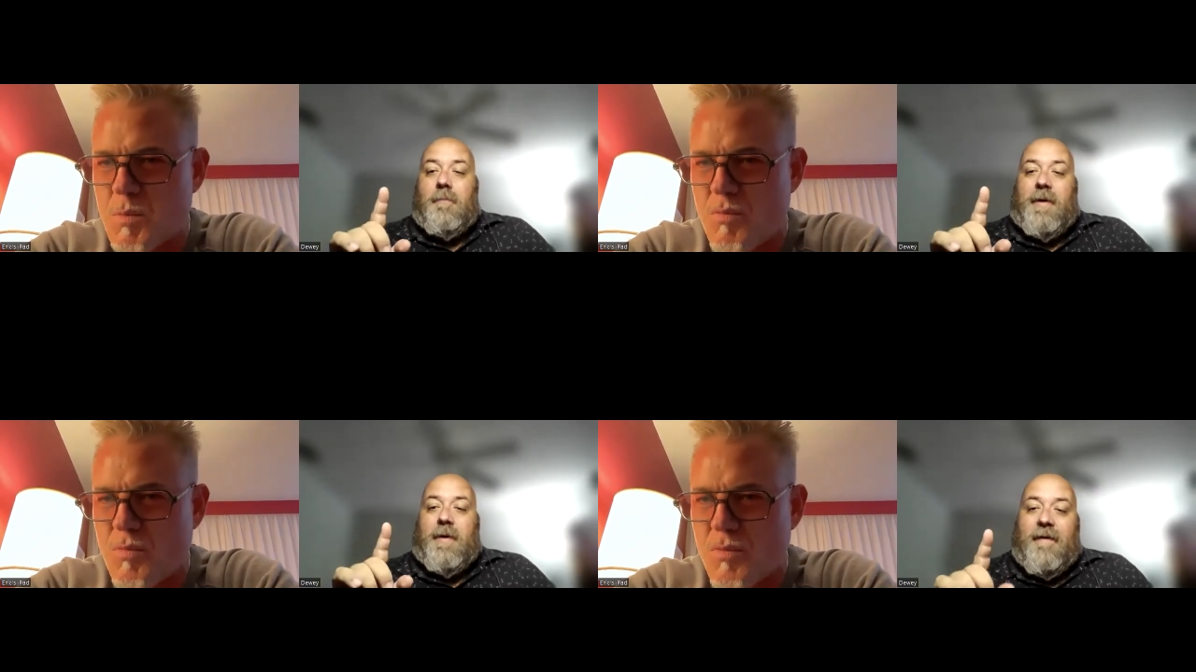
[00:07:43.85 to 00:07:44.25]

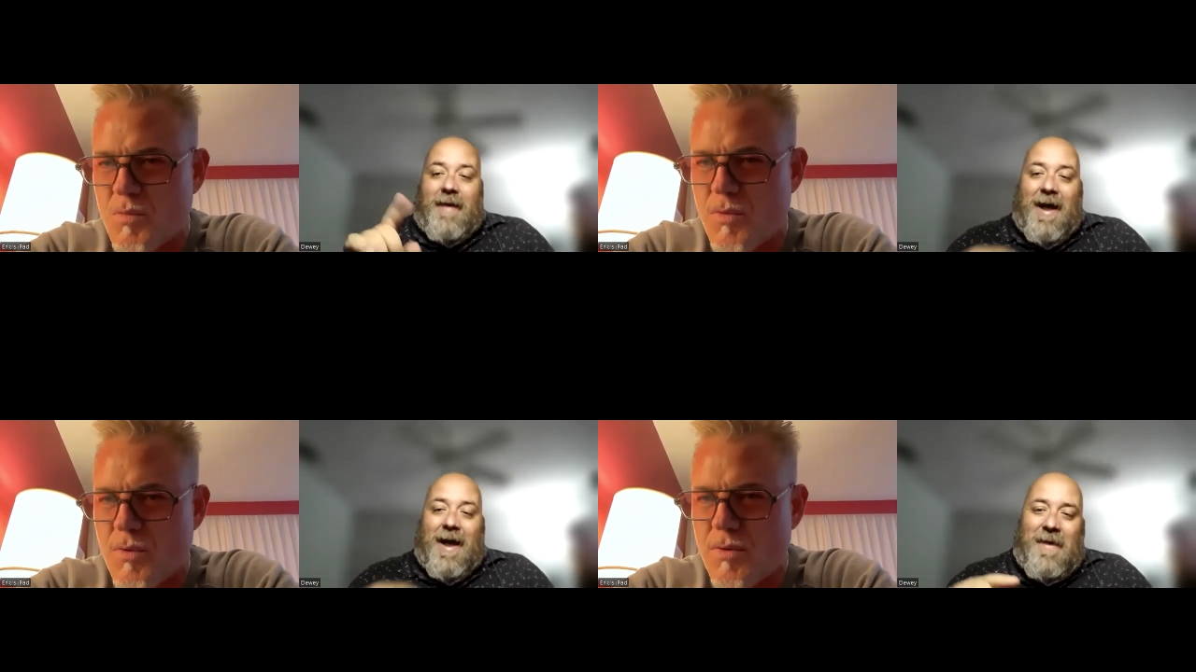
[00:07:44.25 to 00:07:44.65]
Speaker 1: Because
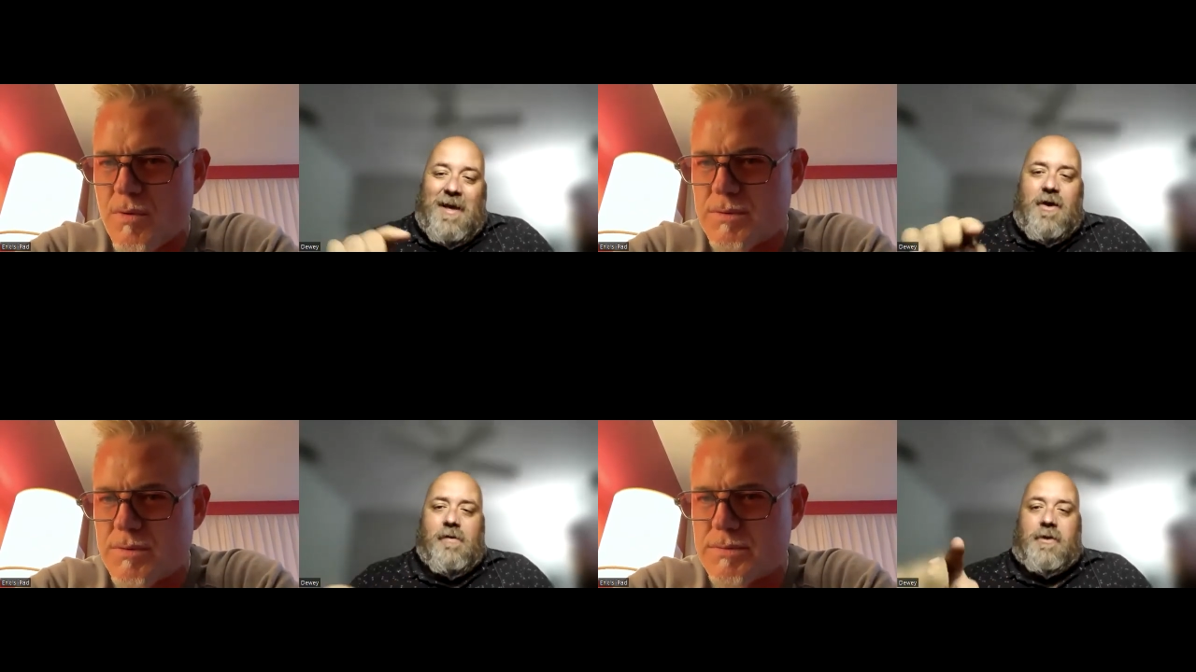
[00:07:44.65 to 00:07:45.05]
I think
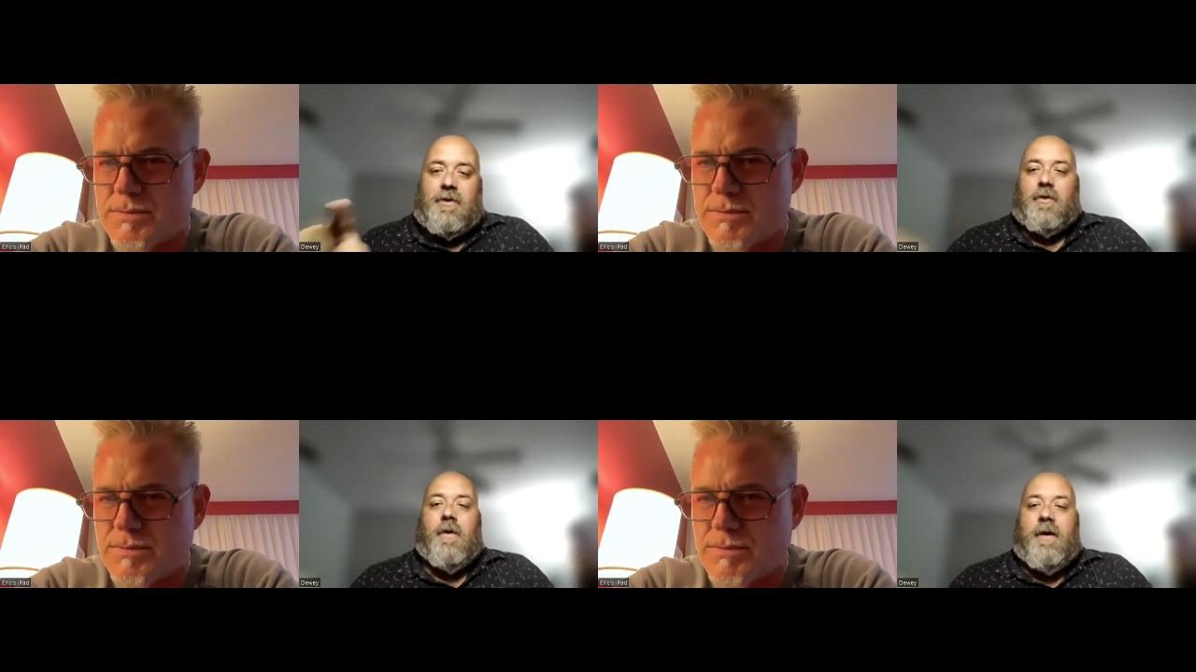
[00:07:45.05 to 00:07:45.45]
your
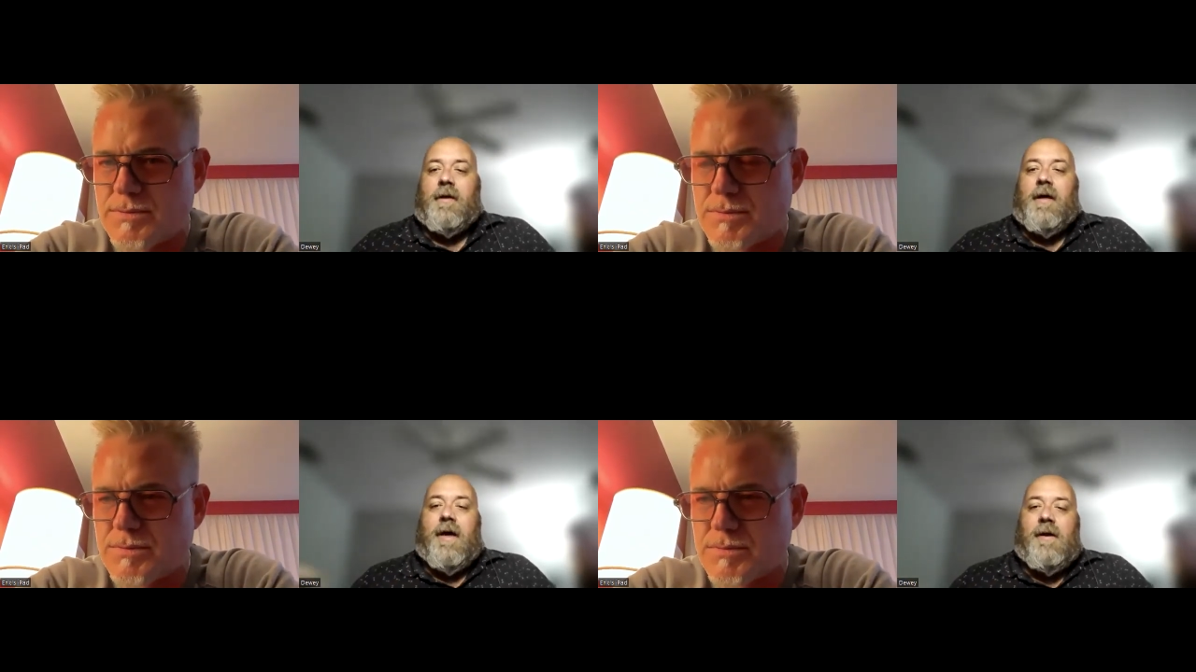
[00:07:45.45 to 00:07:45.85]

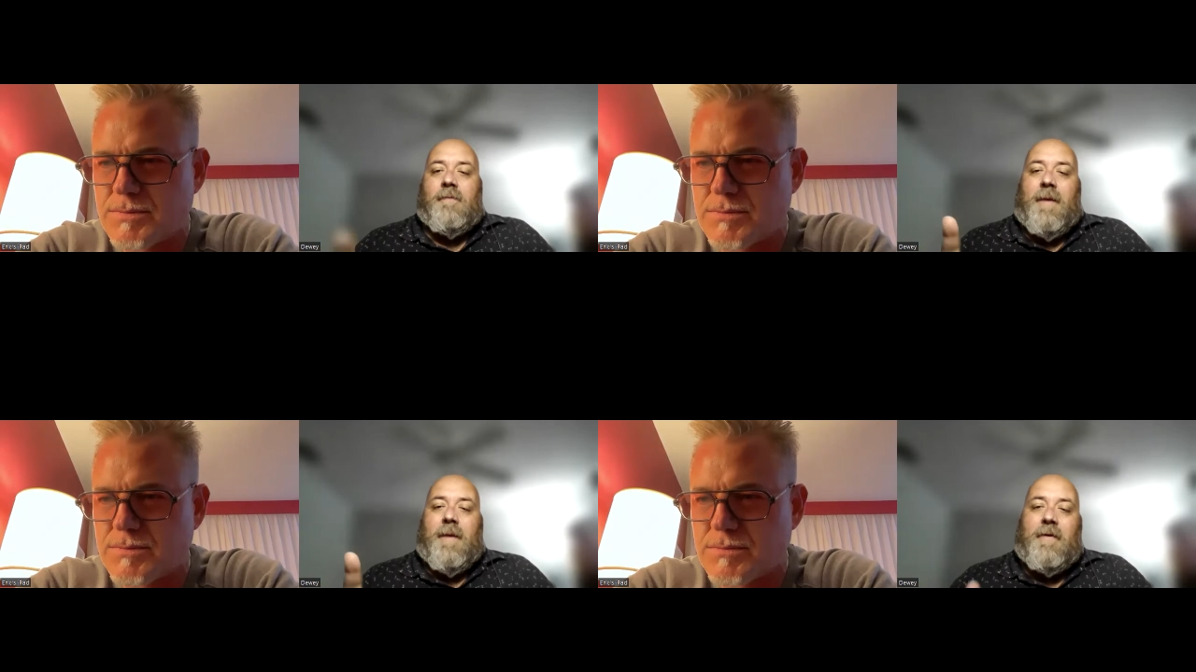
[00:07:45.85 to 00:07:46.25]
storyline
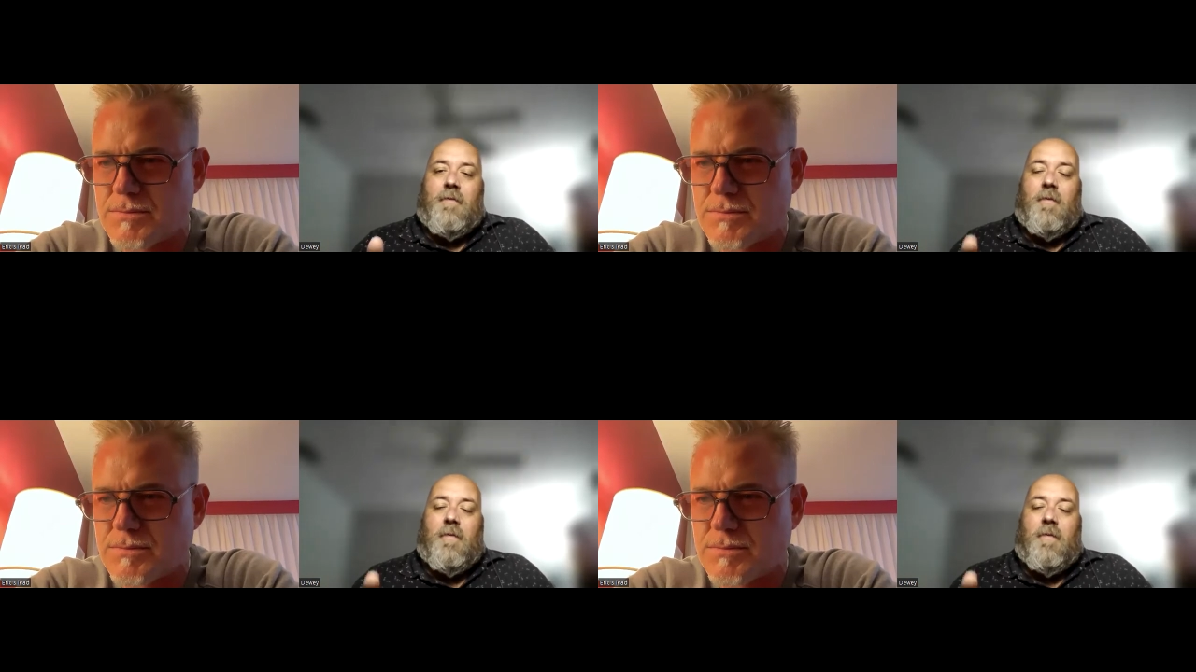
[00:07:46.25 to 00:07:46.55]
may be